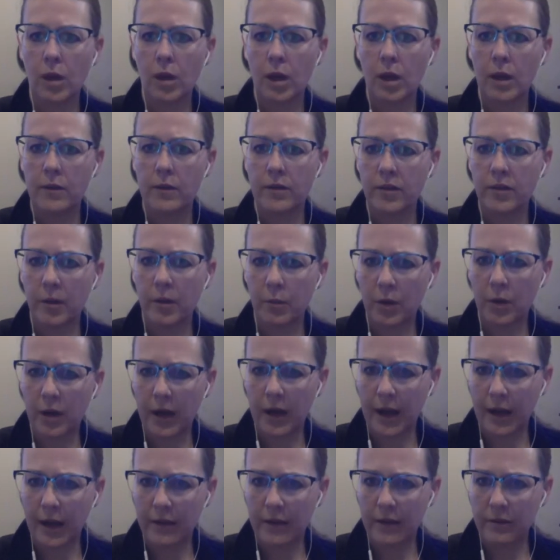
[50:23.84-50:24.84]
and someone
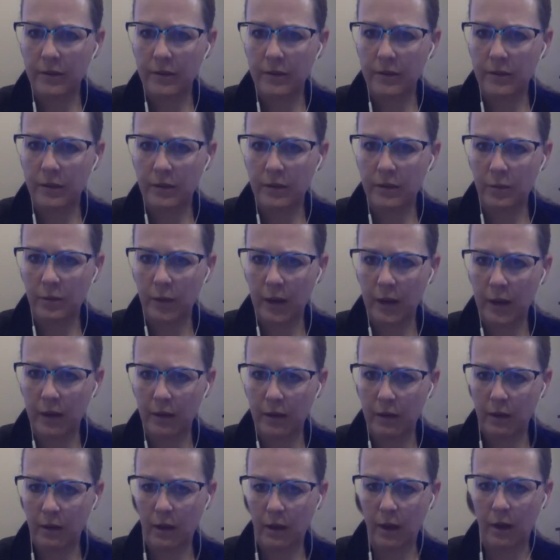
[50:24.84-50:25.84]
asked as
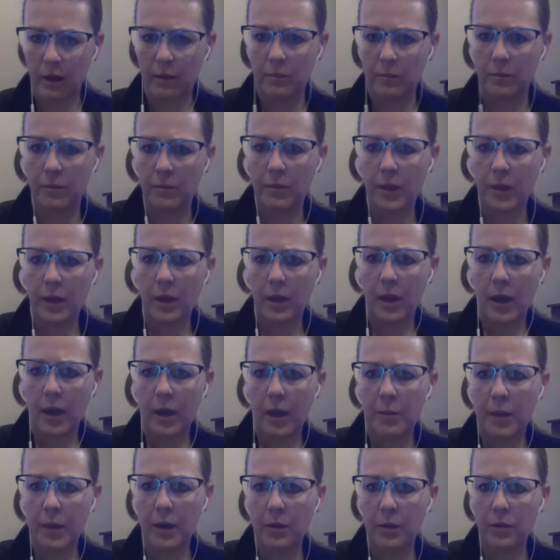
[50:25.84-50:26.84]
well
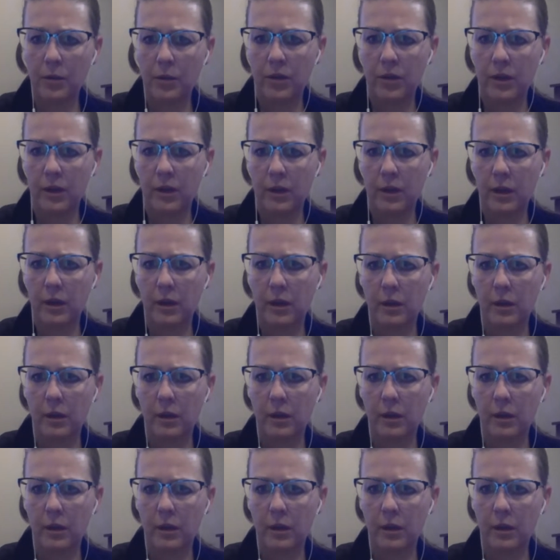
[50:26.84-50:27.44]
about the